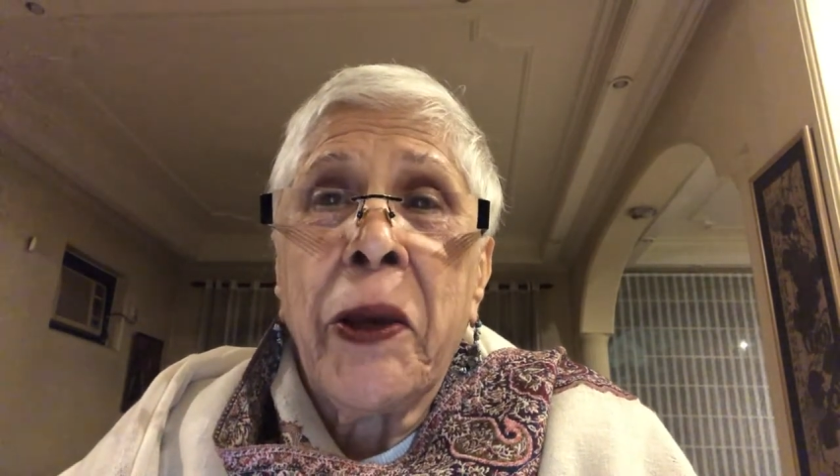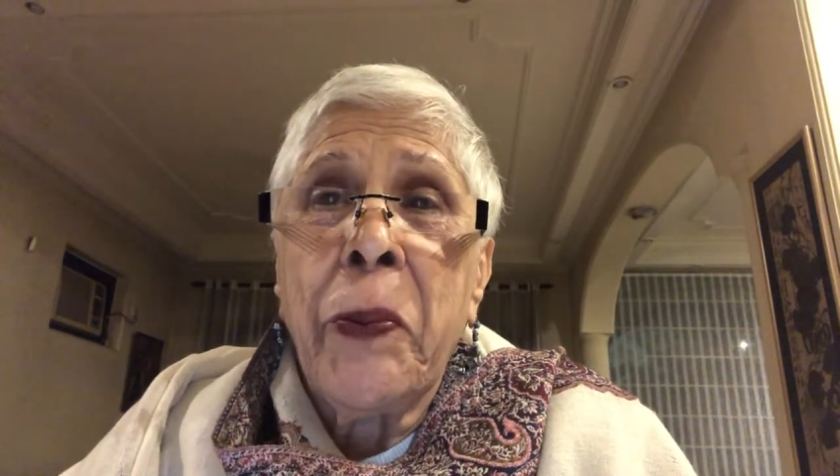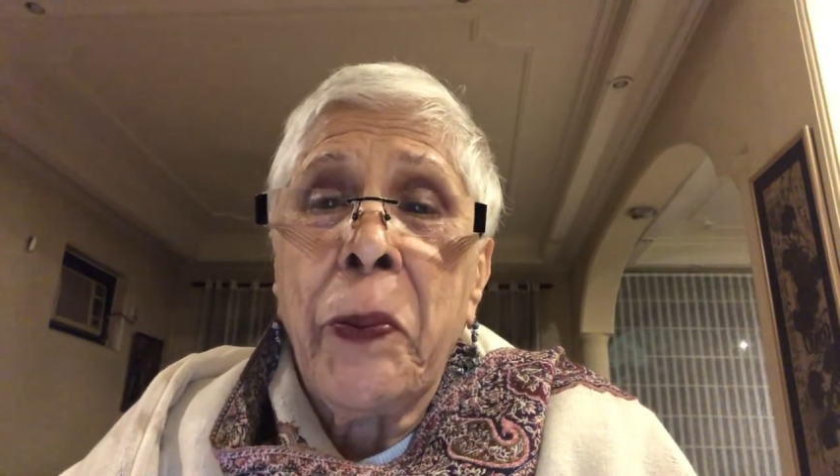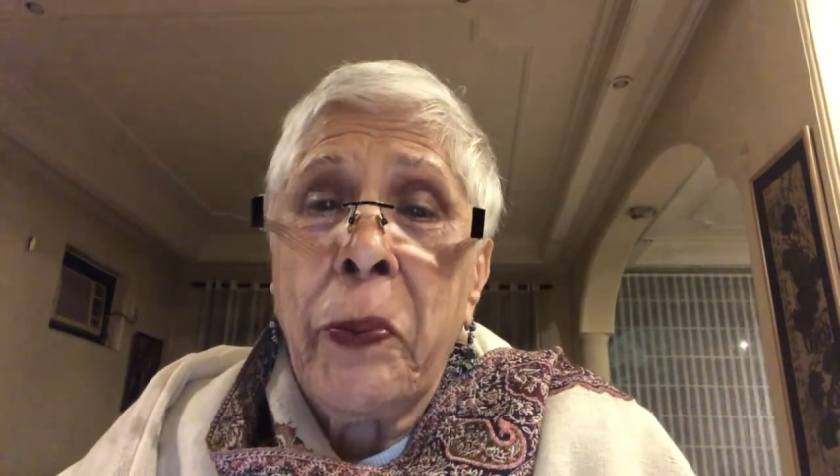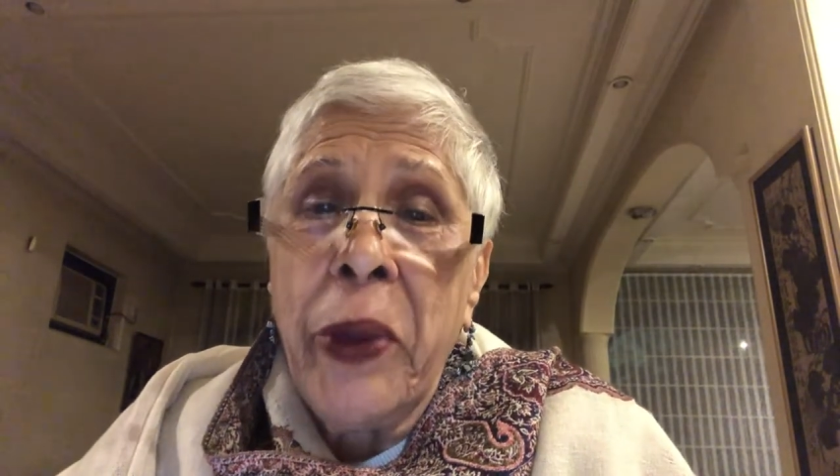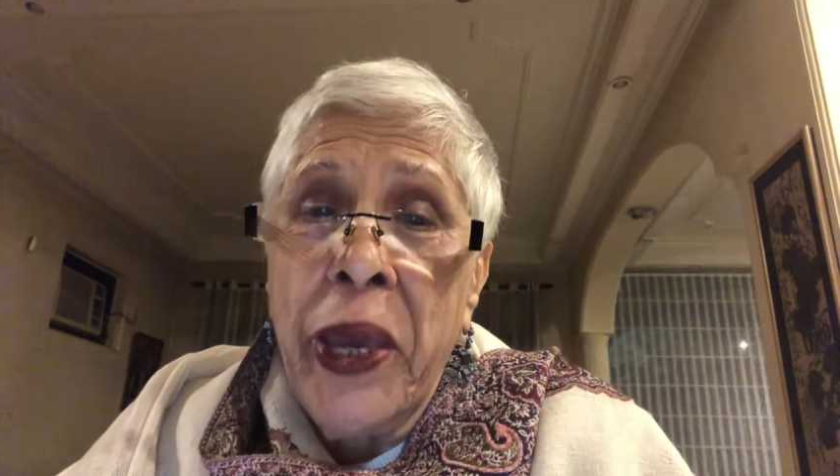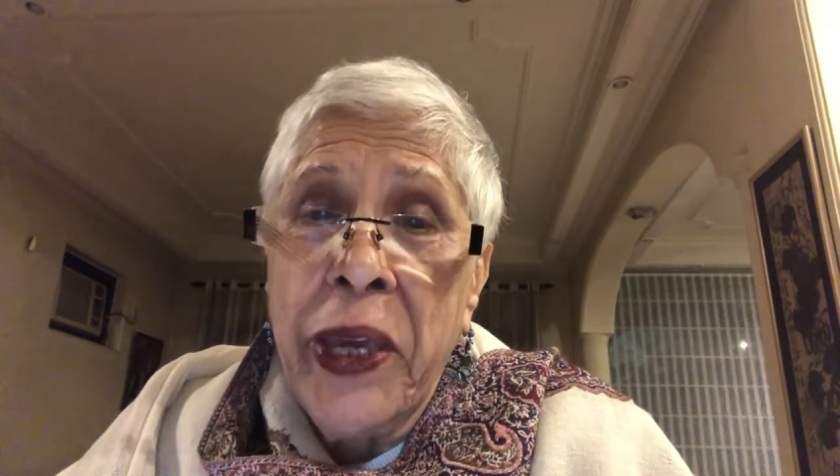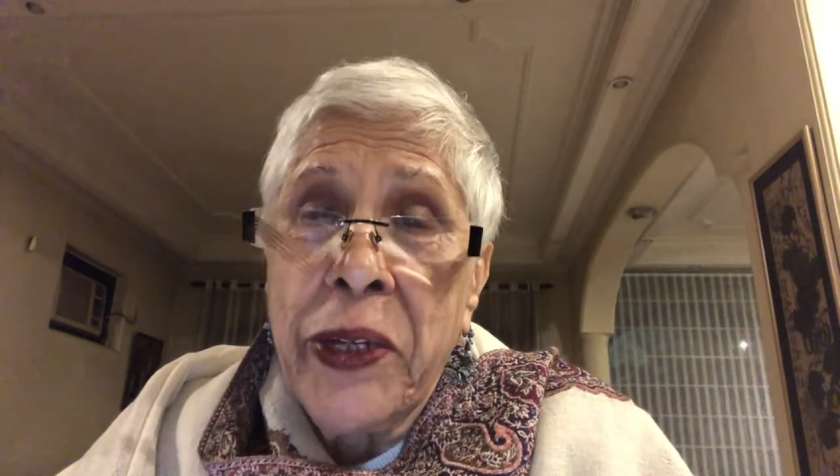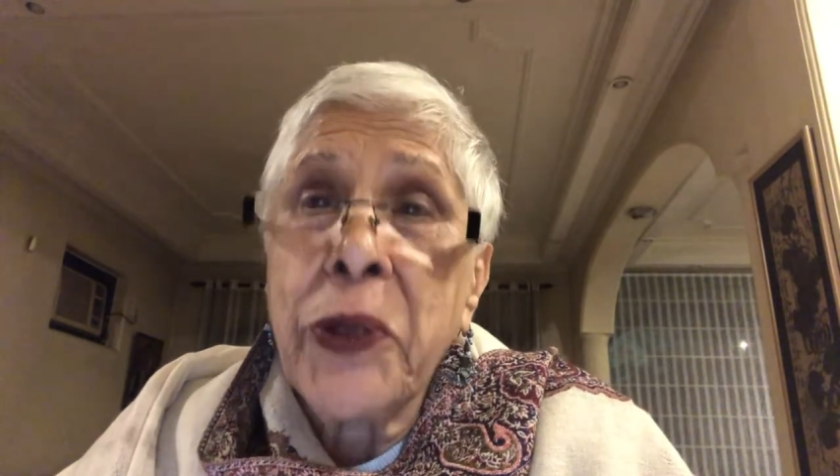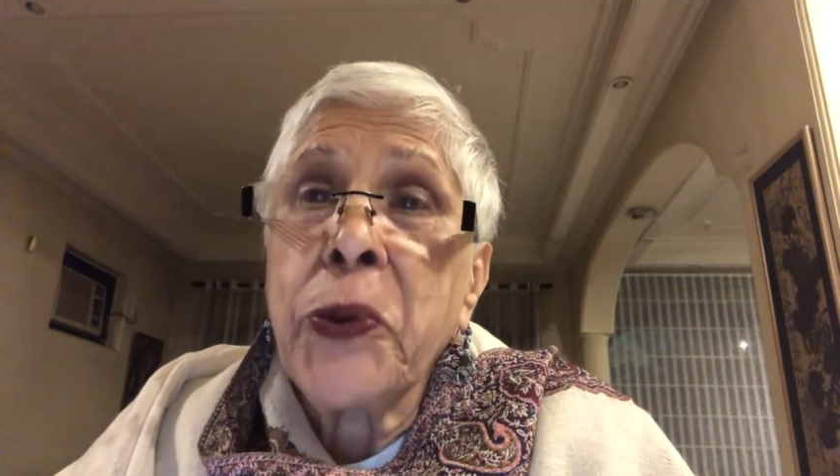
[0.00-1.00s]

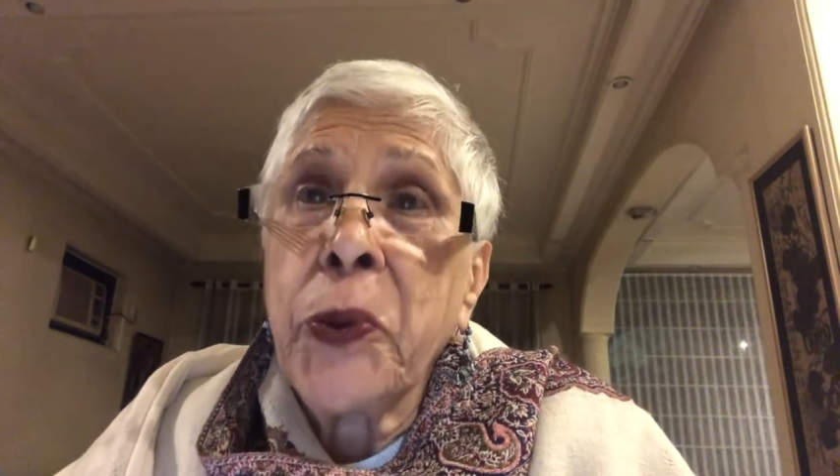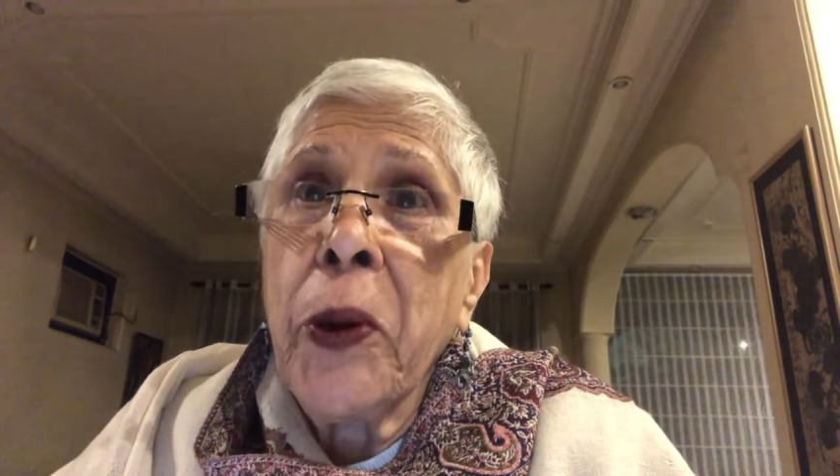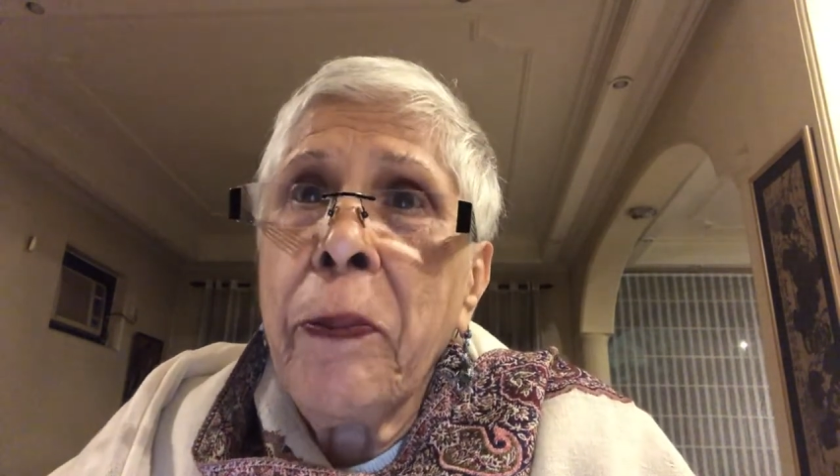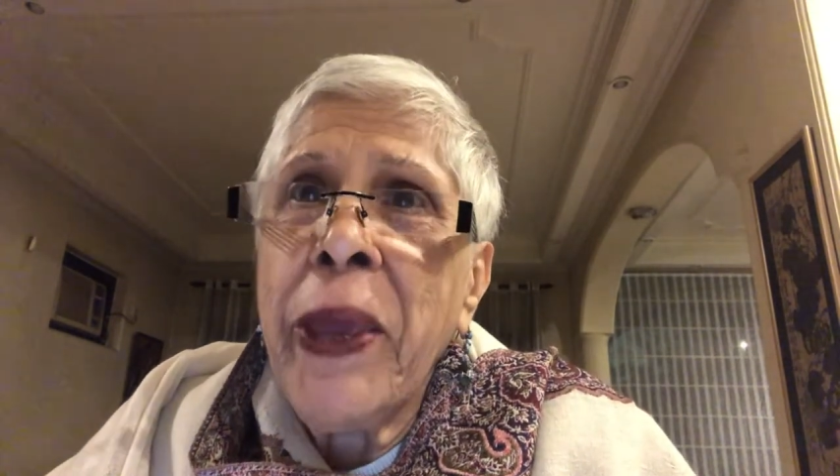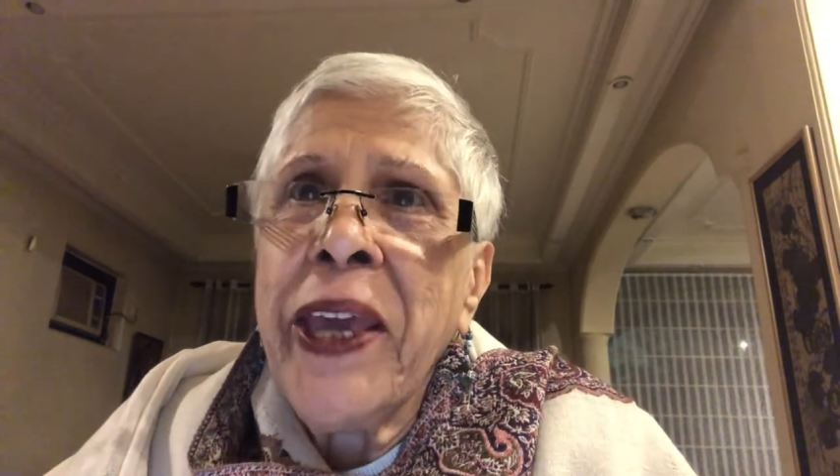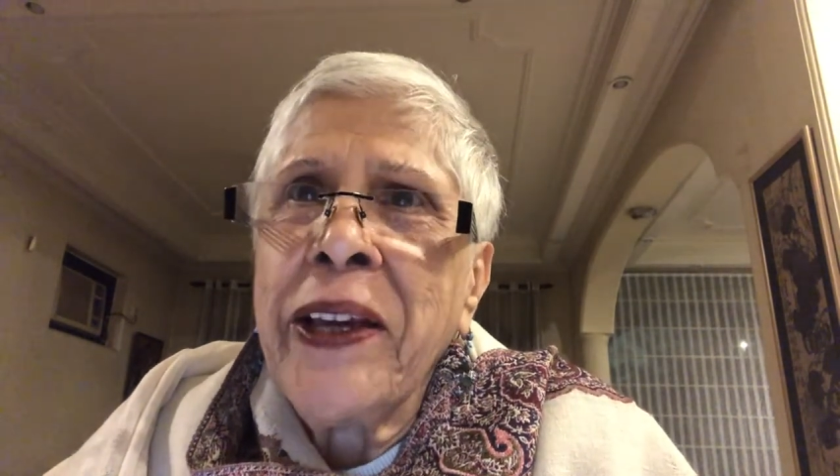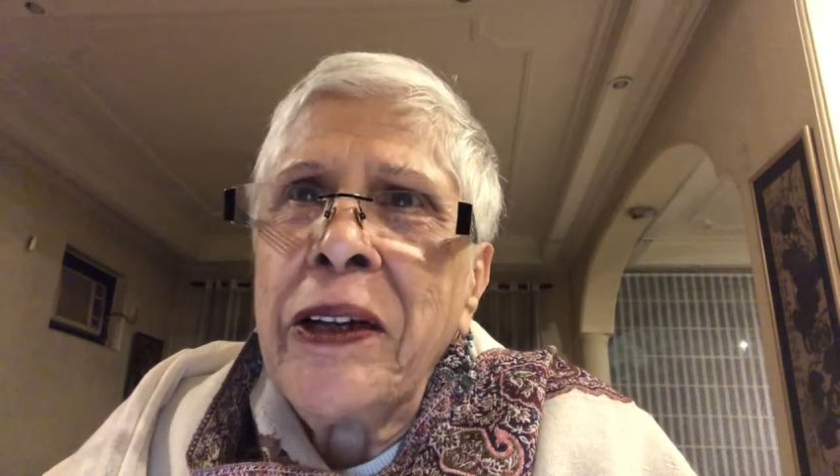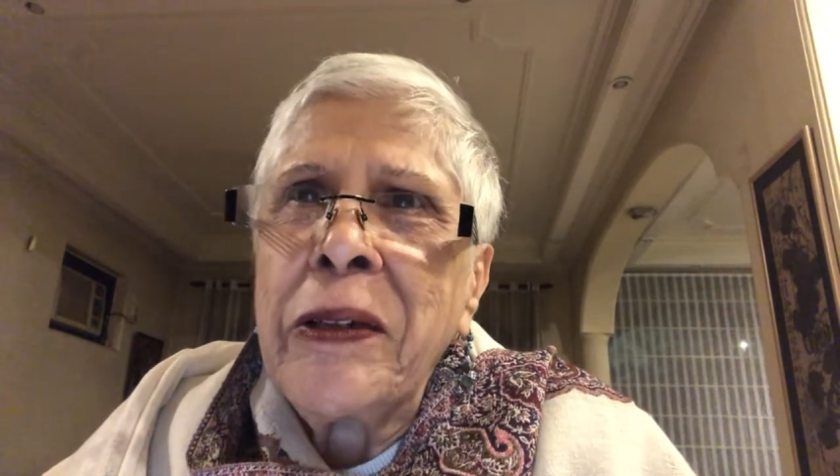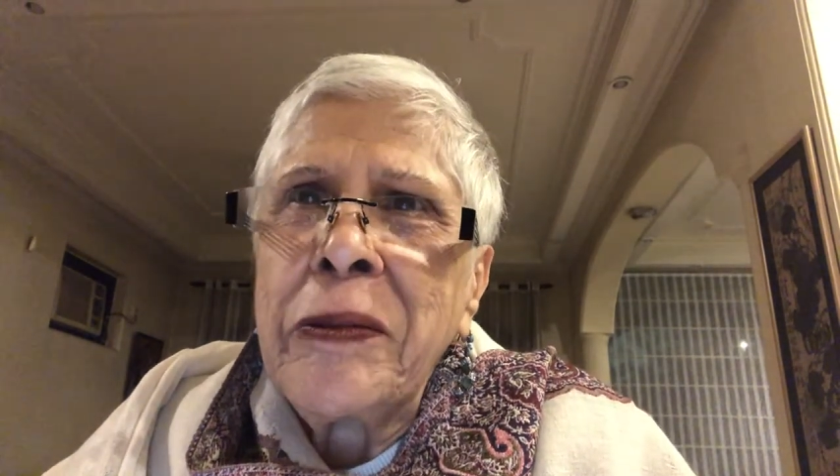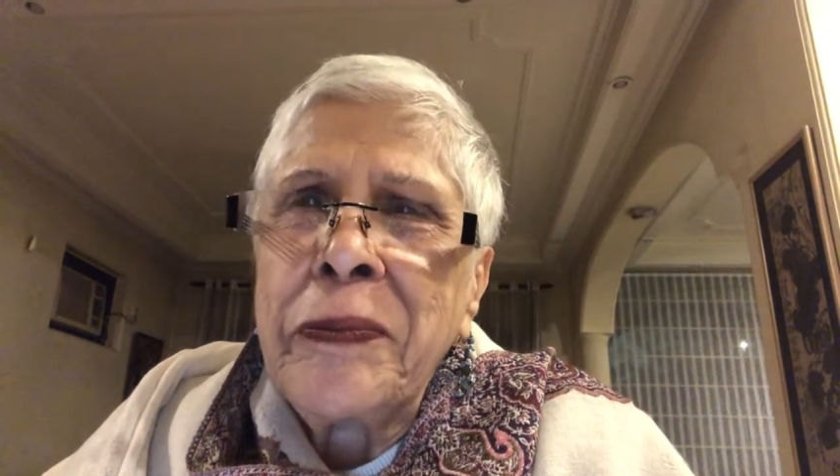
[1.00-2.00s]
compared to a baker.